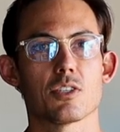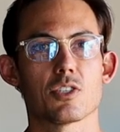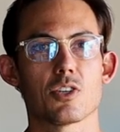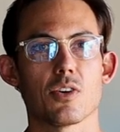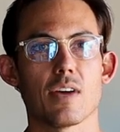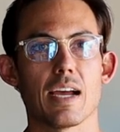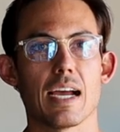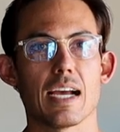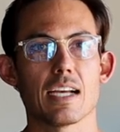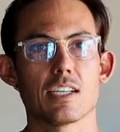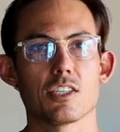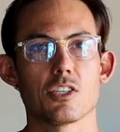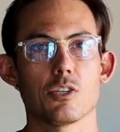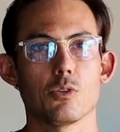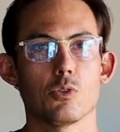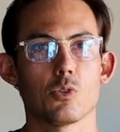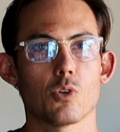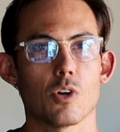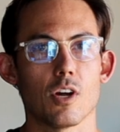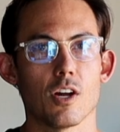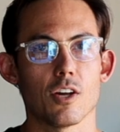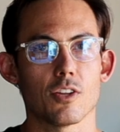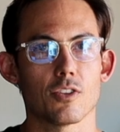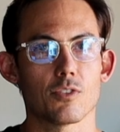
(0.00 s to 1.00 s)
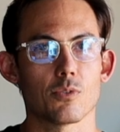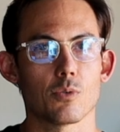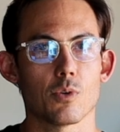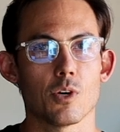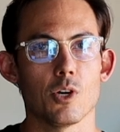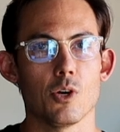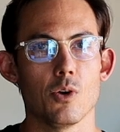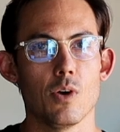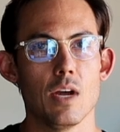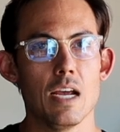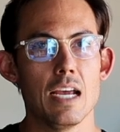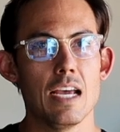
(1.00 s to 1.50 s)
So as you draw
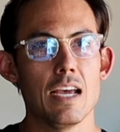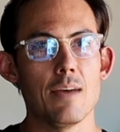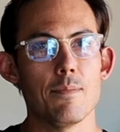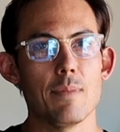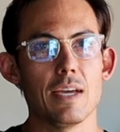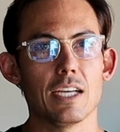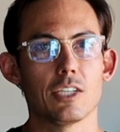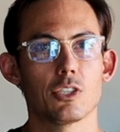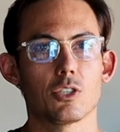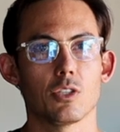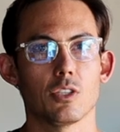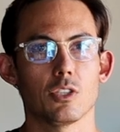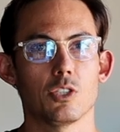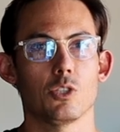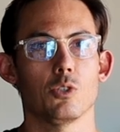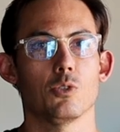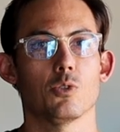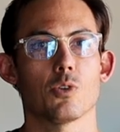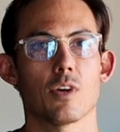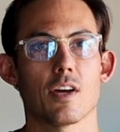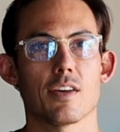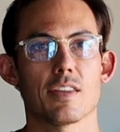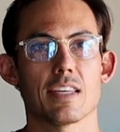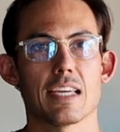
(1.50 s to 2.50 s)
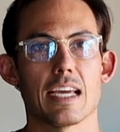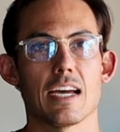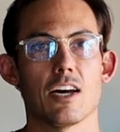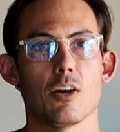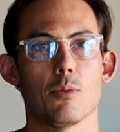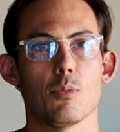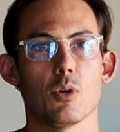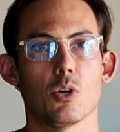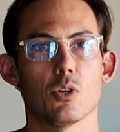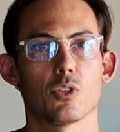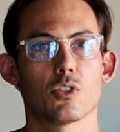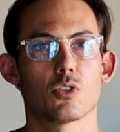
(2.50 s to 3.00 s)
through, make sure that you draw the
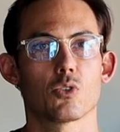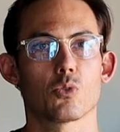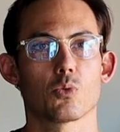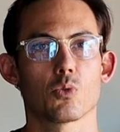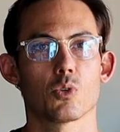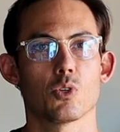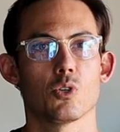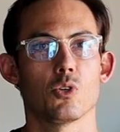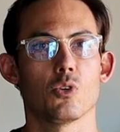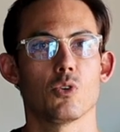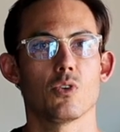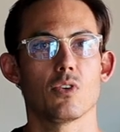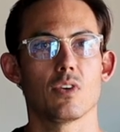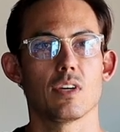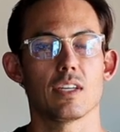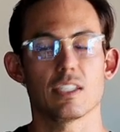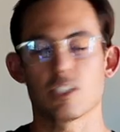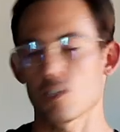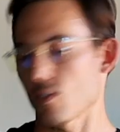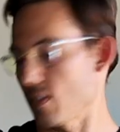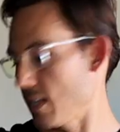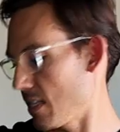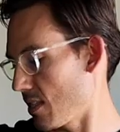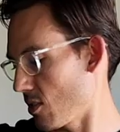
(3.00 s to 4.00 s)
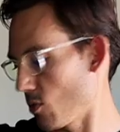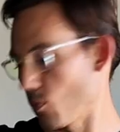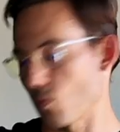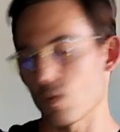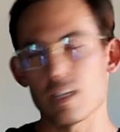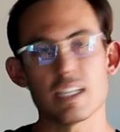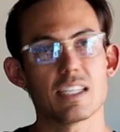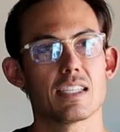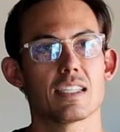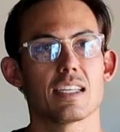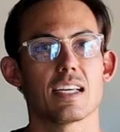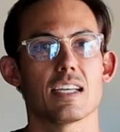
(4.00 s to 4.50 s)
elbow through so that the
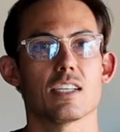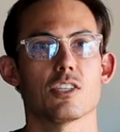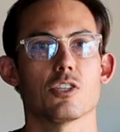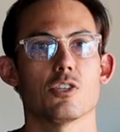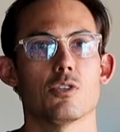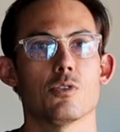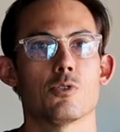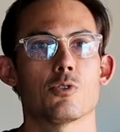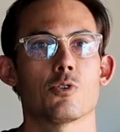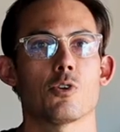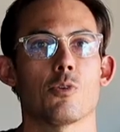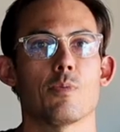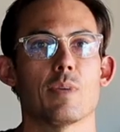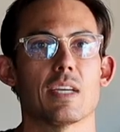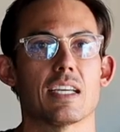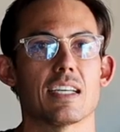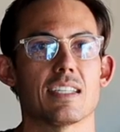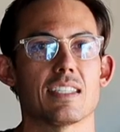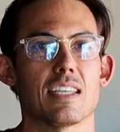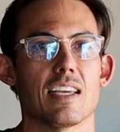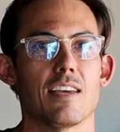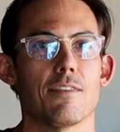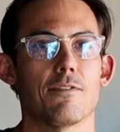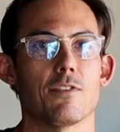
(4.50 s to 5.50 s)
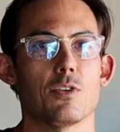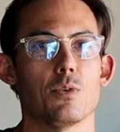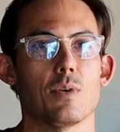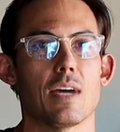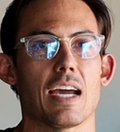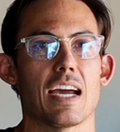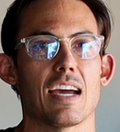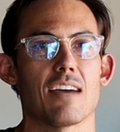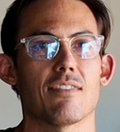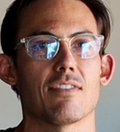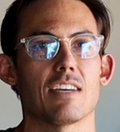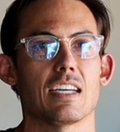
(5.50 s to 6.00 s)
wrist stays neutral, because if you
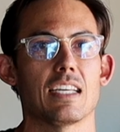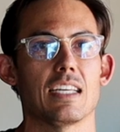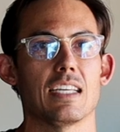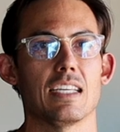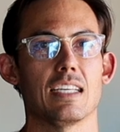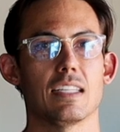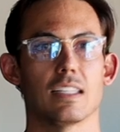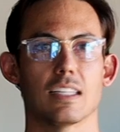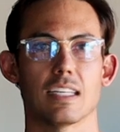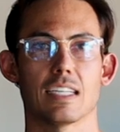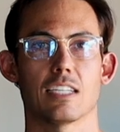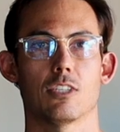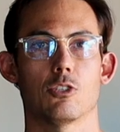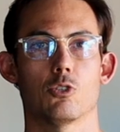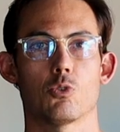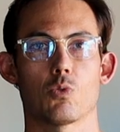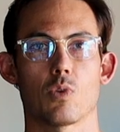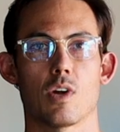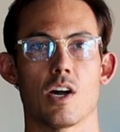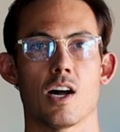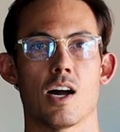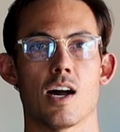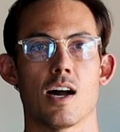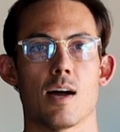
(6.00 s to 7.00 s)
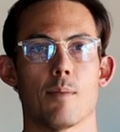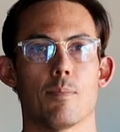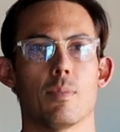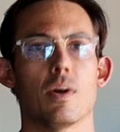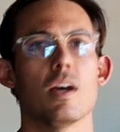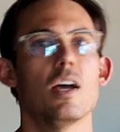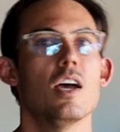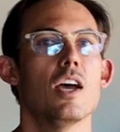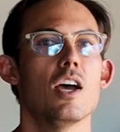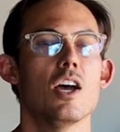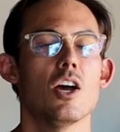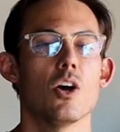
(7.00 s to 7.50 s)
have any like
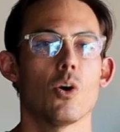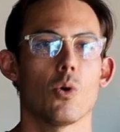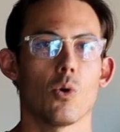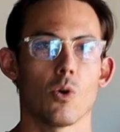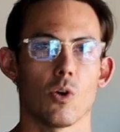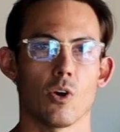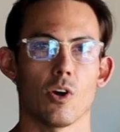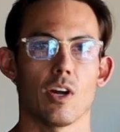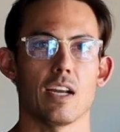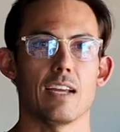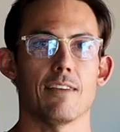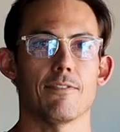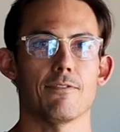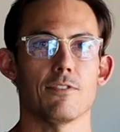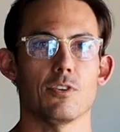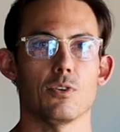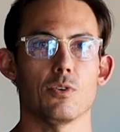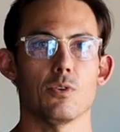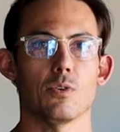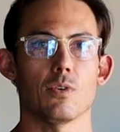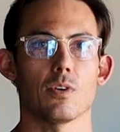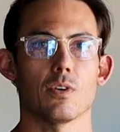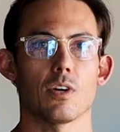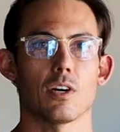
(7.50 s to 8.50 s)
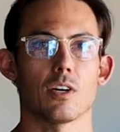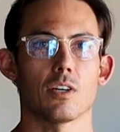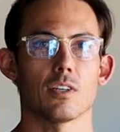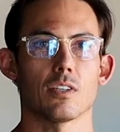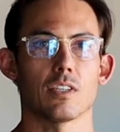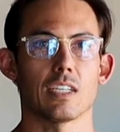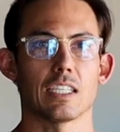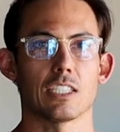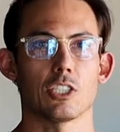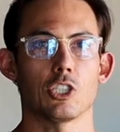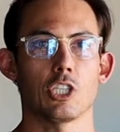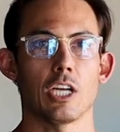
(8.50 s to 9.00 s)
drop, or if you are
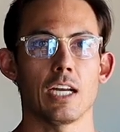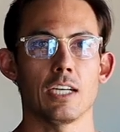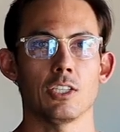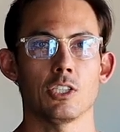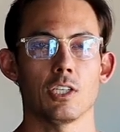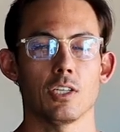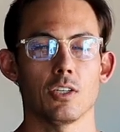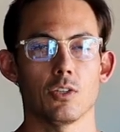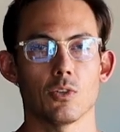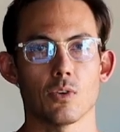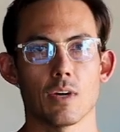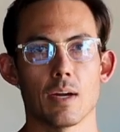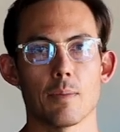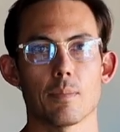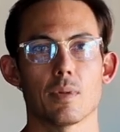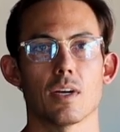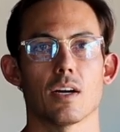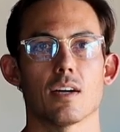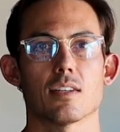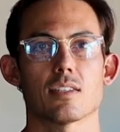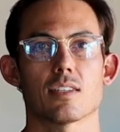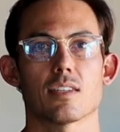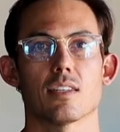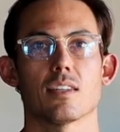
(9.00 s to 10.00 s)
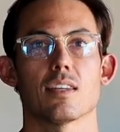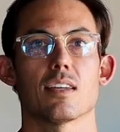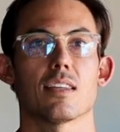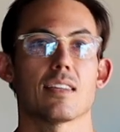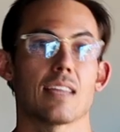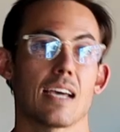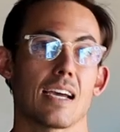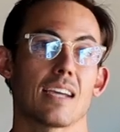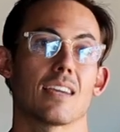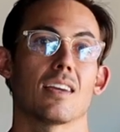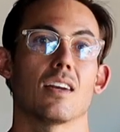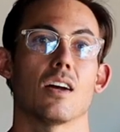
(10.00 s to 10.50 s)
like changing grip constantly,
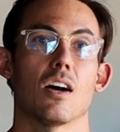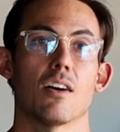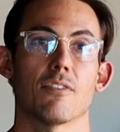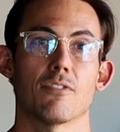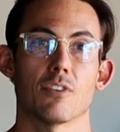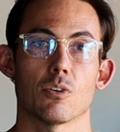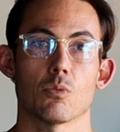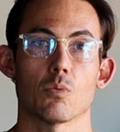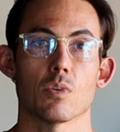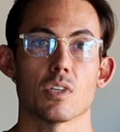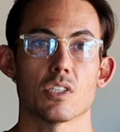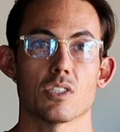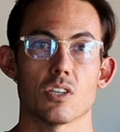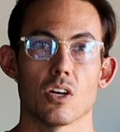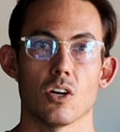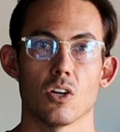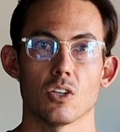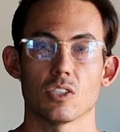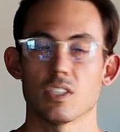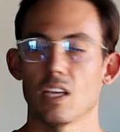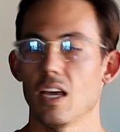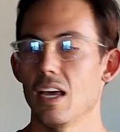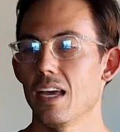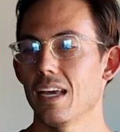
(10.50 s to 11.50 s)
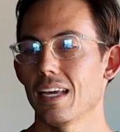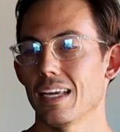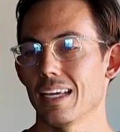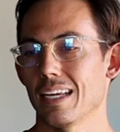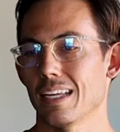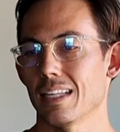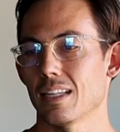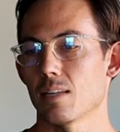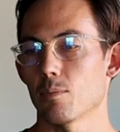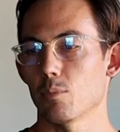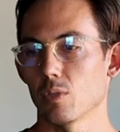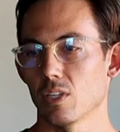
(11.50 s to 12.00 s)
that can often result
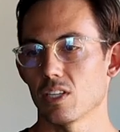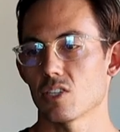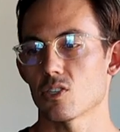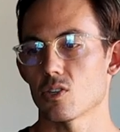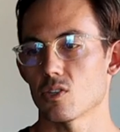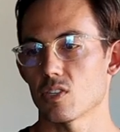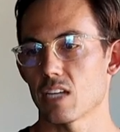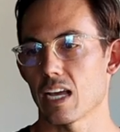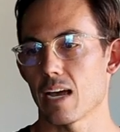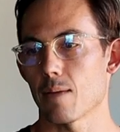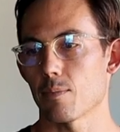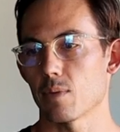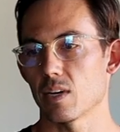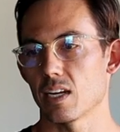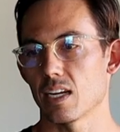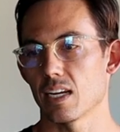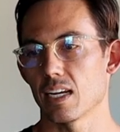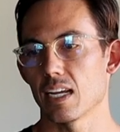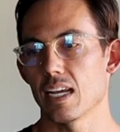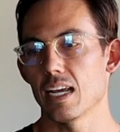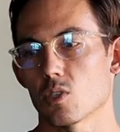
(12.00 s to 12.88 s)
in the blisters happening.